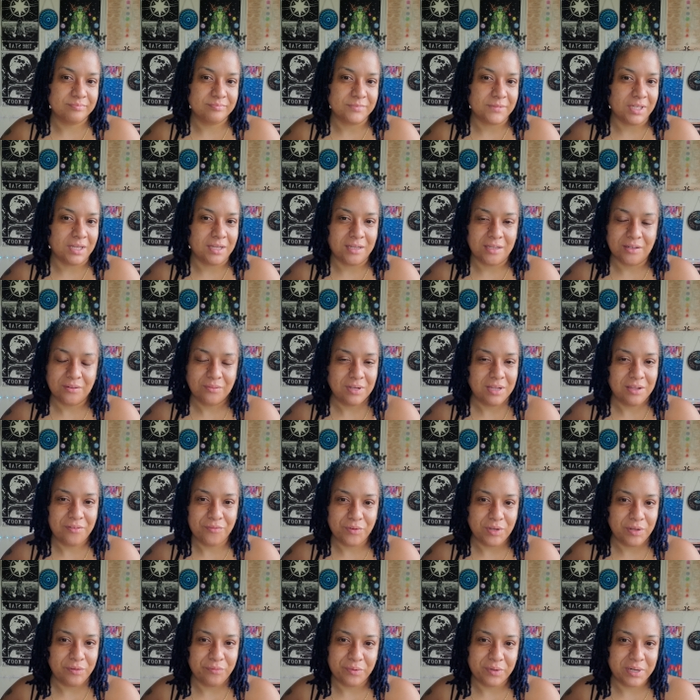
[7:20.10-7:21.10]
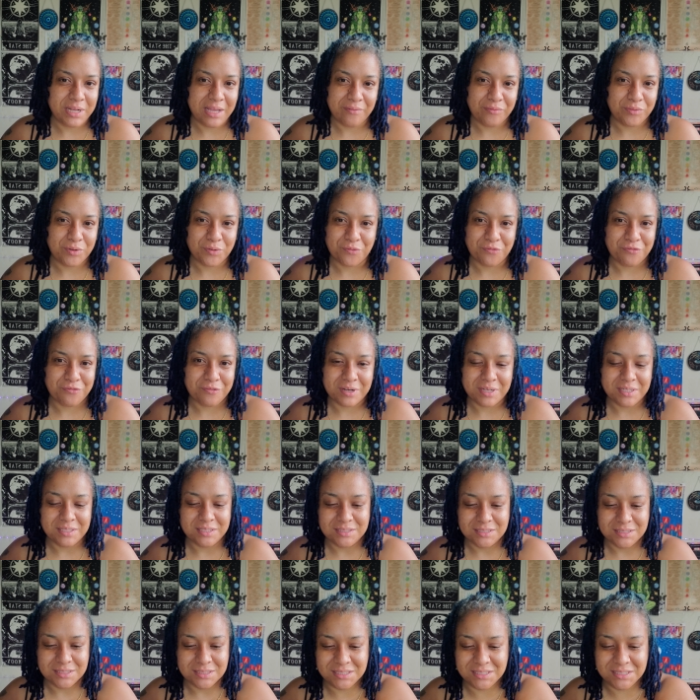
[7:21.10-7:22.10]
no, I don't have no
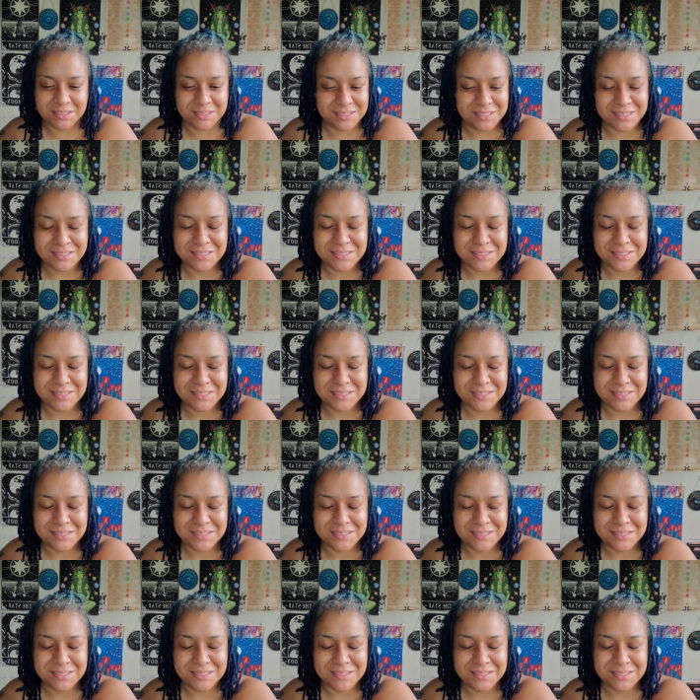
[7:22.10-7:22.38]
friends.